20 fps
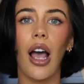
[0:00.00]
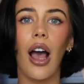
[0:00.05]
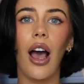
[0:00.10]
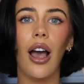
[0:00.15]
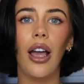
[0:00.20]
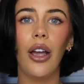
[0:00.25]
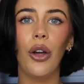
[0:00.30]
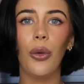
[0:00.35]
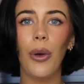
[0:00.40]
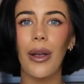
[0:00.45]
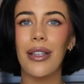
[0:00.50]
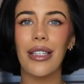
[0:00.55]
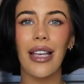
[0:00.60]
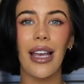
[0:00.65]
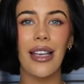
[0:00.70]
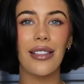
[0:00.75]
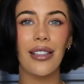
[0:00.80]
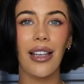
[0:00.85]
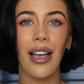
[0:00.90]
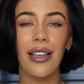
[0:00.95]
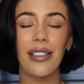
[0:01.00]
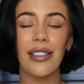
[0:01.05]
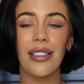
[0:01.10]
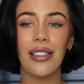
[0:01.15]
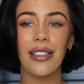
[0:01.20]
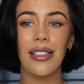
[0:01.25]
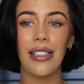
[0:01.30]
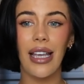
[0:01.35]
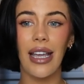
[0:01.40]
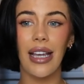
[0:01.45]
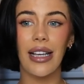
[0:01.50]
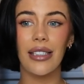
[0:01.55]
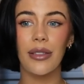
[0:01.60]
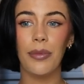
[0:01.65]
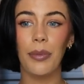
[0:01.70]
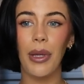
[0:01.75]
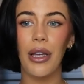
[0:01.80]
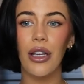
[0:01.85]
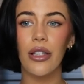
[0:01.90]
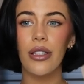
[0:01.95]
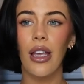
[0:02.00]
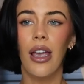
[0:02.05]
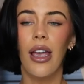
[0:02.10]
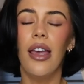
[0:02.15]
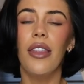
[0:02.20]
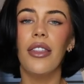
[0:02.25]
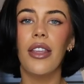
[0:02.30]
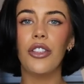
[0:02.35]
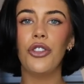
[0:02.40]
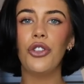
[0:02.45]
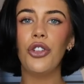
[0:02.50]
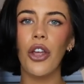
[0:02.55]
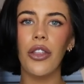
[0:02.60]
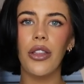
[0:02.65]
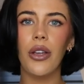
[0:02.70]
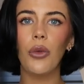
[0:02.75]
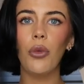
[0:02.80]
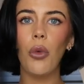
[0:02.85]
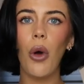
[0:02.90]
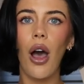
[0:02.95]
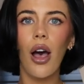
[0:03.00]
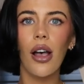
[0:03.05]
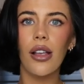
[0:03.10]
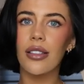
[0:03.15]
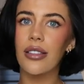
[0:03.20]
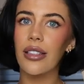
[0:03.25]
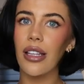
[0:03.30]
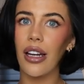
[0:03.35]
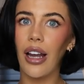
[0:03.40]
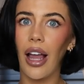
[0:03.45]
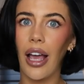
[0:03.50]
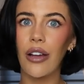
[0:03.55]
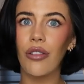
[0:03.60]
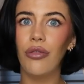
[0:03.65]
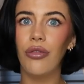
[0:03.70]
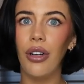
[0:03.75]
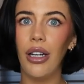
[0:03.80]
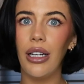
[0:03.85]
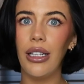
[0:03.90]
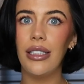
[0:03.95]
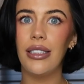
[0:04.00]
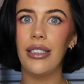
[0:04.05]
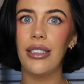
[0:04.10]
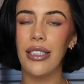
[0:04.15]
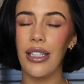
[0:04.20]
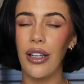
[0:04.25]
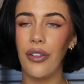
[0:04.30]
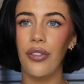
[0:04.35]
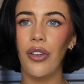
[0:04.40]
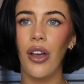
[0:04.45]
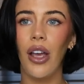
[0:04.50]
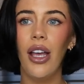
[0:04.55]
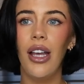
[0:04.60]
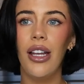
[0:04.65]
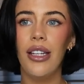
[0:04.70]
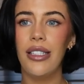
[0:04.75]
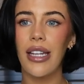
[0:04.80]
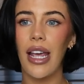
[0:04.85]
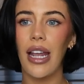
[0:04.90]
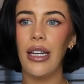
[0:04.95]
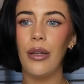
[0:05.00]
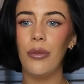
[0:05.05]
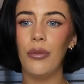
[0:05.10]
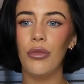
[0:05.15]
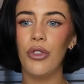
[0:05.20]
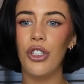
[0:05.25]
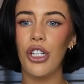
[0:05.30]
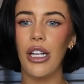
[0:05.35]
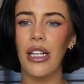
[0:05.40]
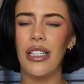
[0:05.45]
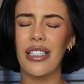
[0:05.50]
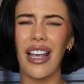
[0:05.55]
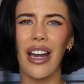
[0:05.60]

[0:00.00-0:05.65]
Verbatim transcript: I always get a size six because there's nothing worse than like really stiff denim jeans.